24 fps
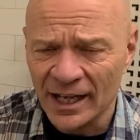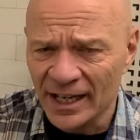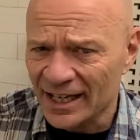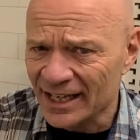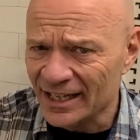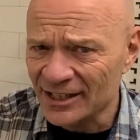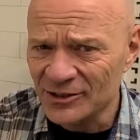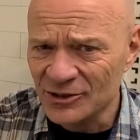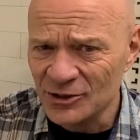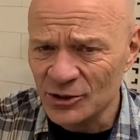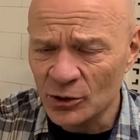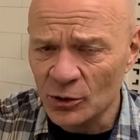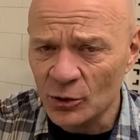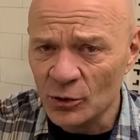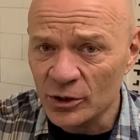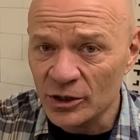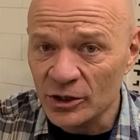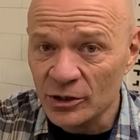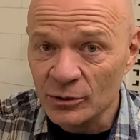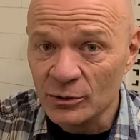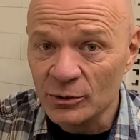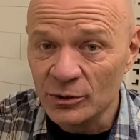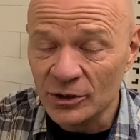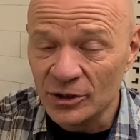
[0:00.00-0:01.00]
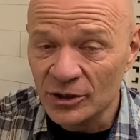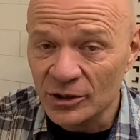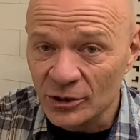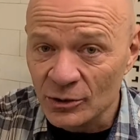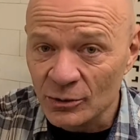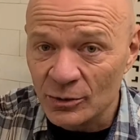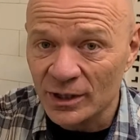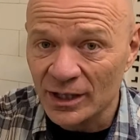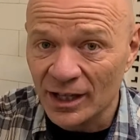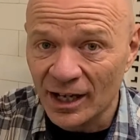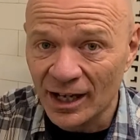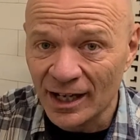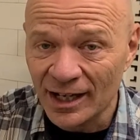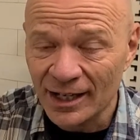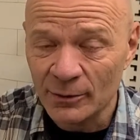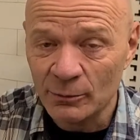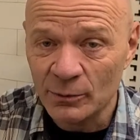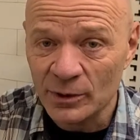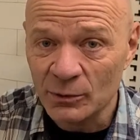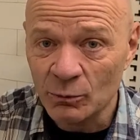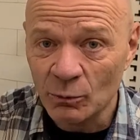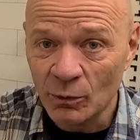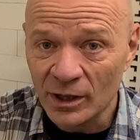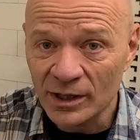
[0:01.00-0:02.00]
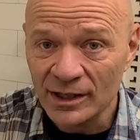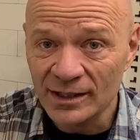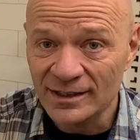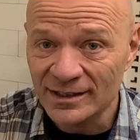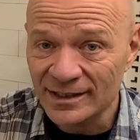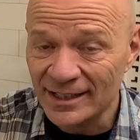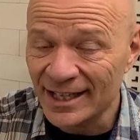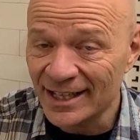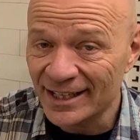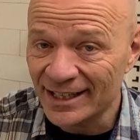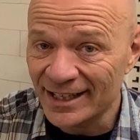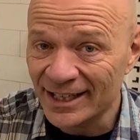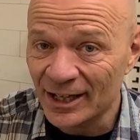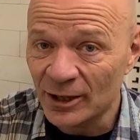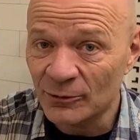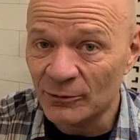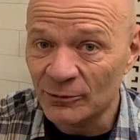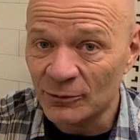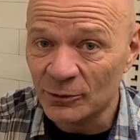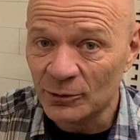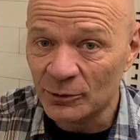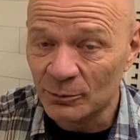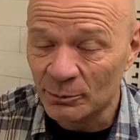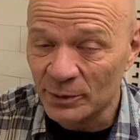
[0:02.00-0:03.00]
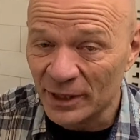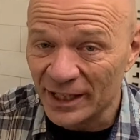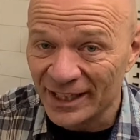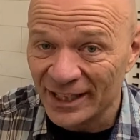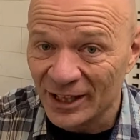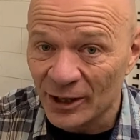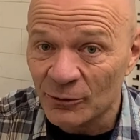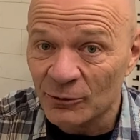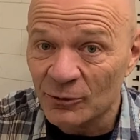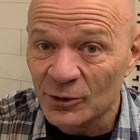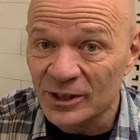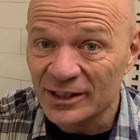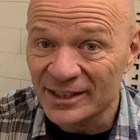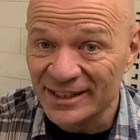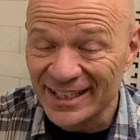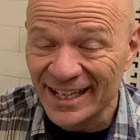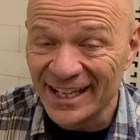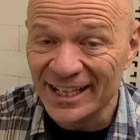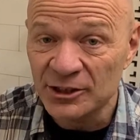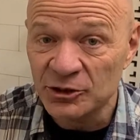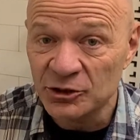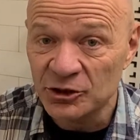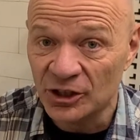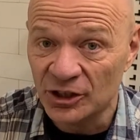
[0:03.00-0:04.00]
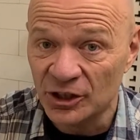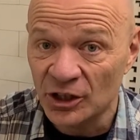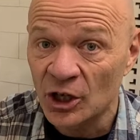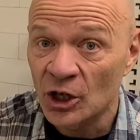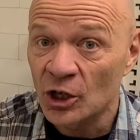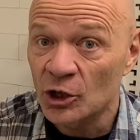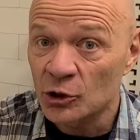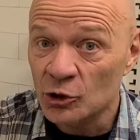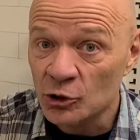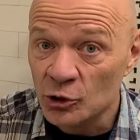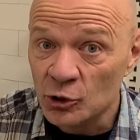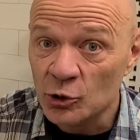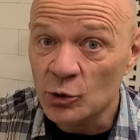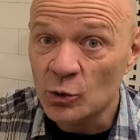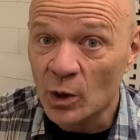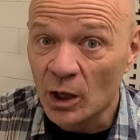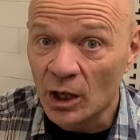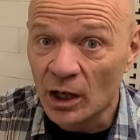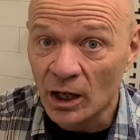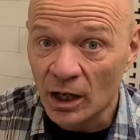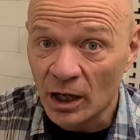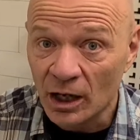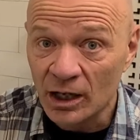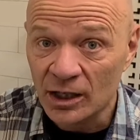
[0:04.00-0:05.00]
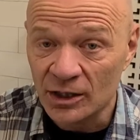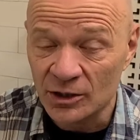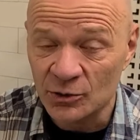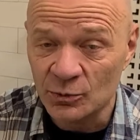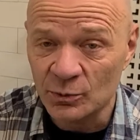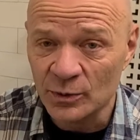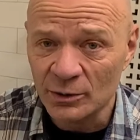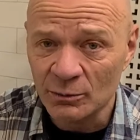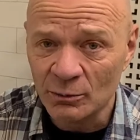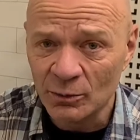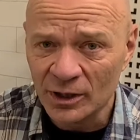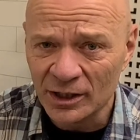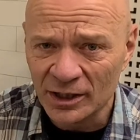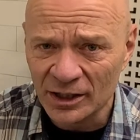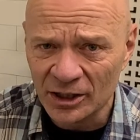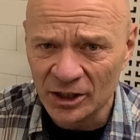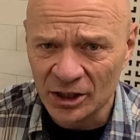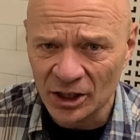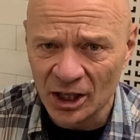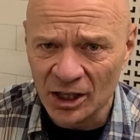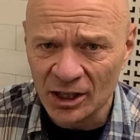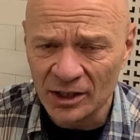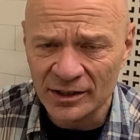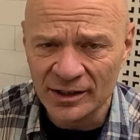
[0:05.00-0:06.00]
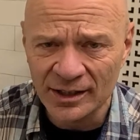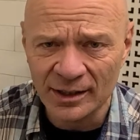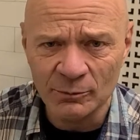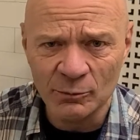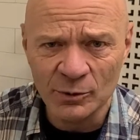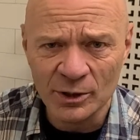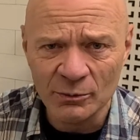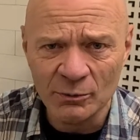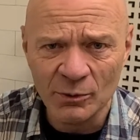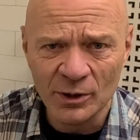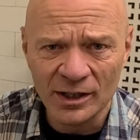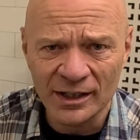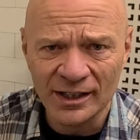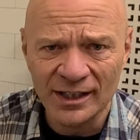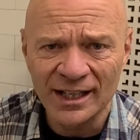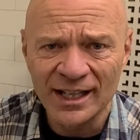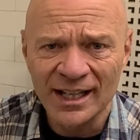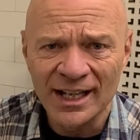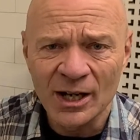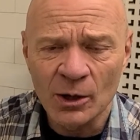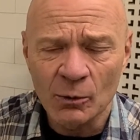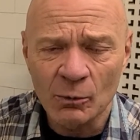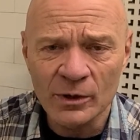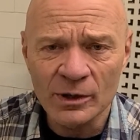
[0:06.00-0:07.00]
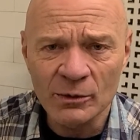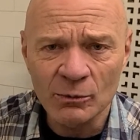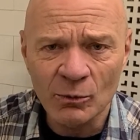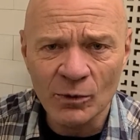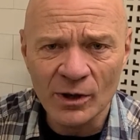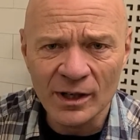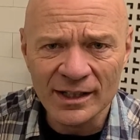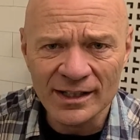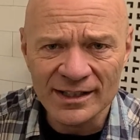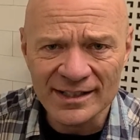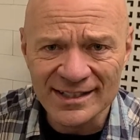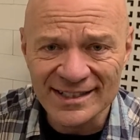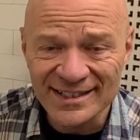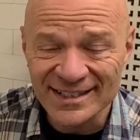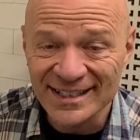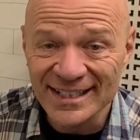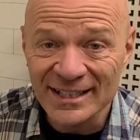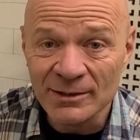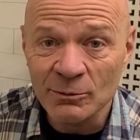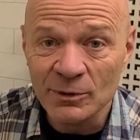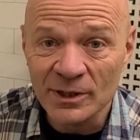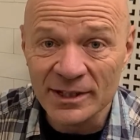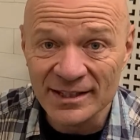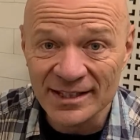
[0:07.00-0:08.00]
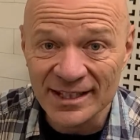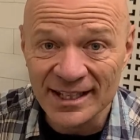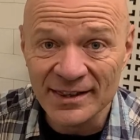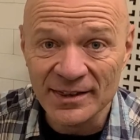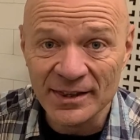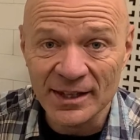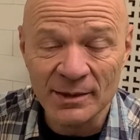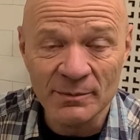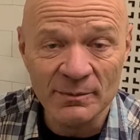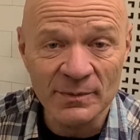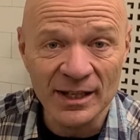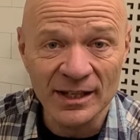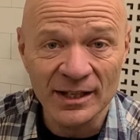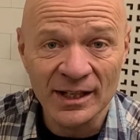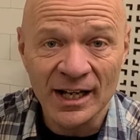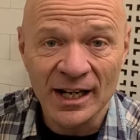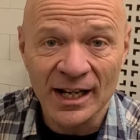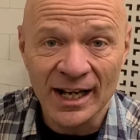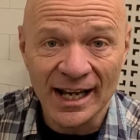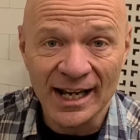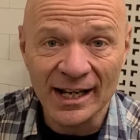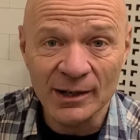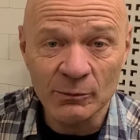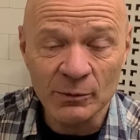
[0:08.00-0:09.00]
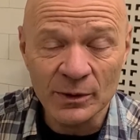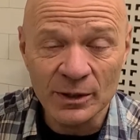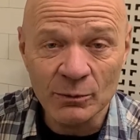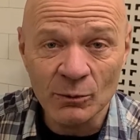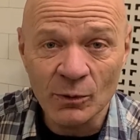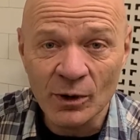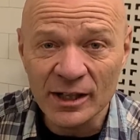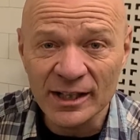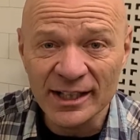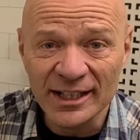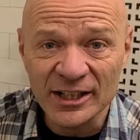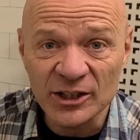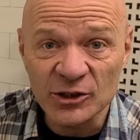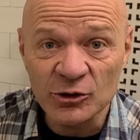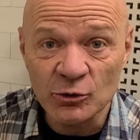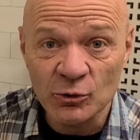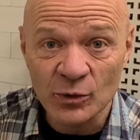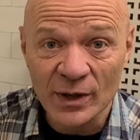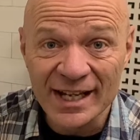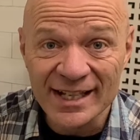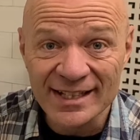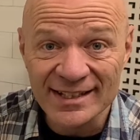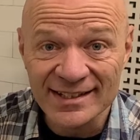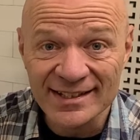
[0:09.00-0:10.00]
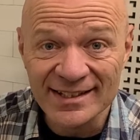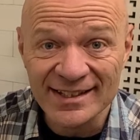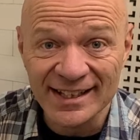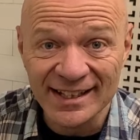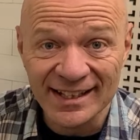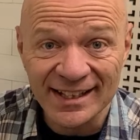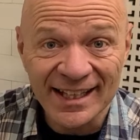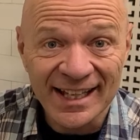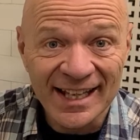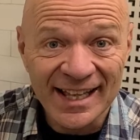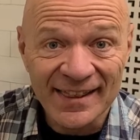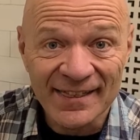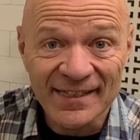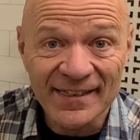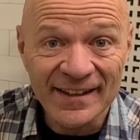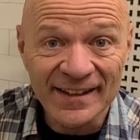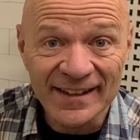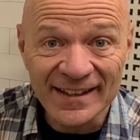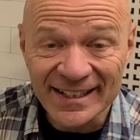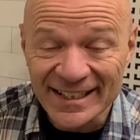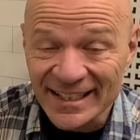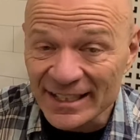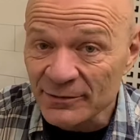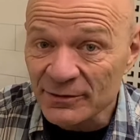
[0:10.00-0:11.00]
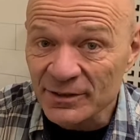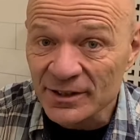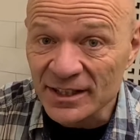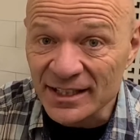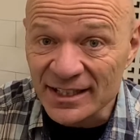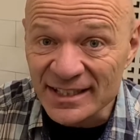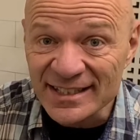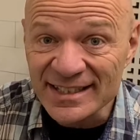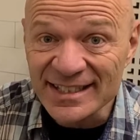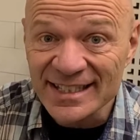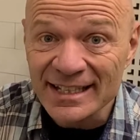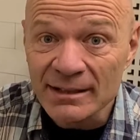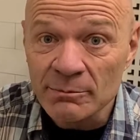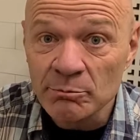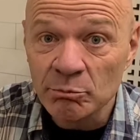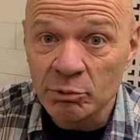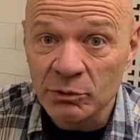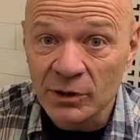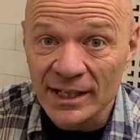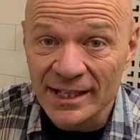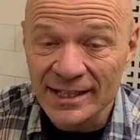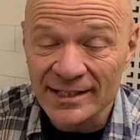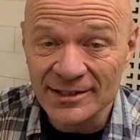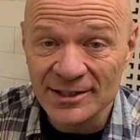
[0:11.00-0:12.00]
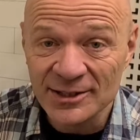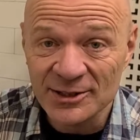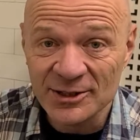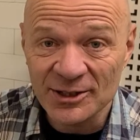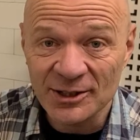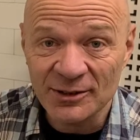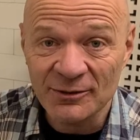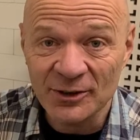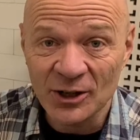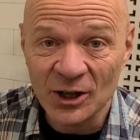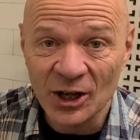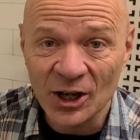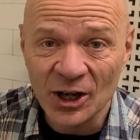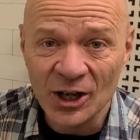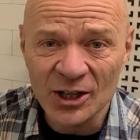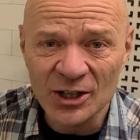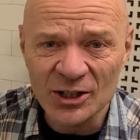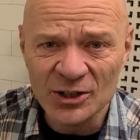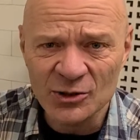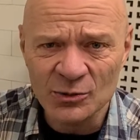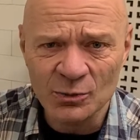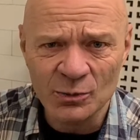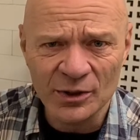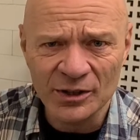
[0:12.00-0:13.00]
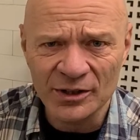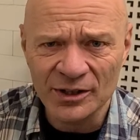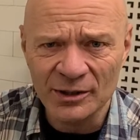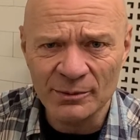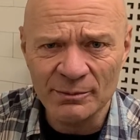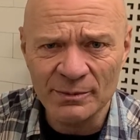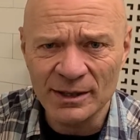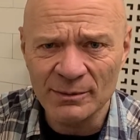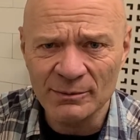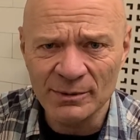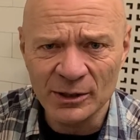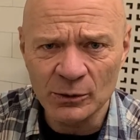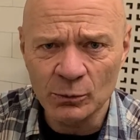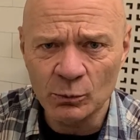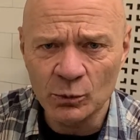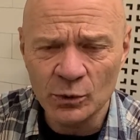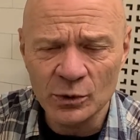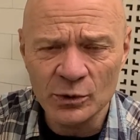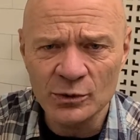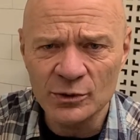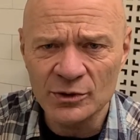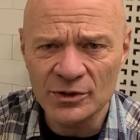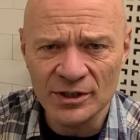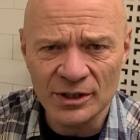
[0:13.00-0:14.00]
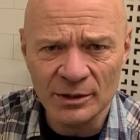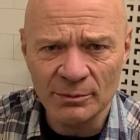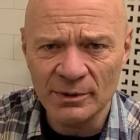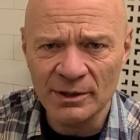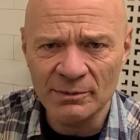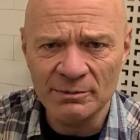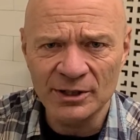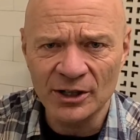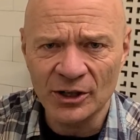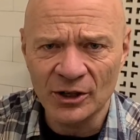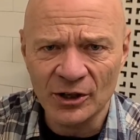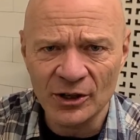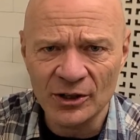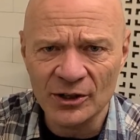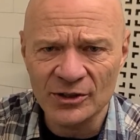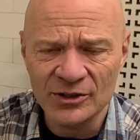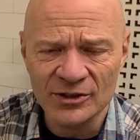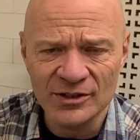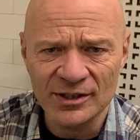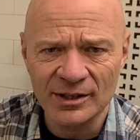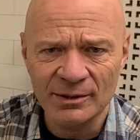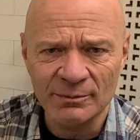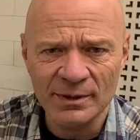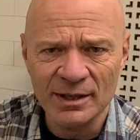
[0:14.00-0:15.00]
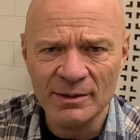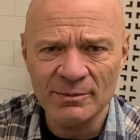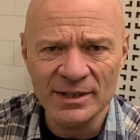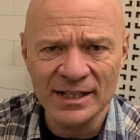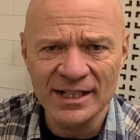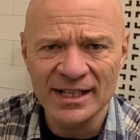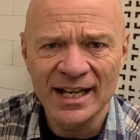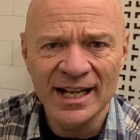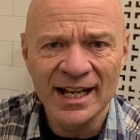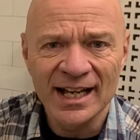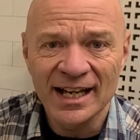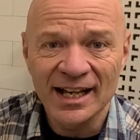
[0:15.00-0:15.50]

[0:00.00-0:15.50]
And so no, you and I, we want to pay careful attention to our hearts. We want to guard them. We want to see what's in them, and we want to address even the deep places of our hearts where there may be wounds, there may be hurts, there may be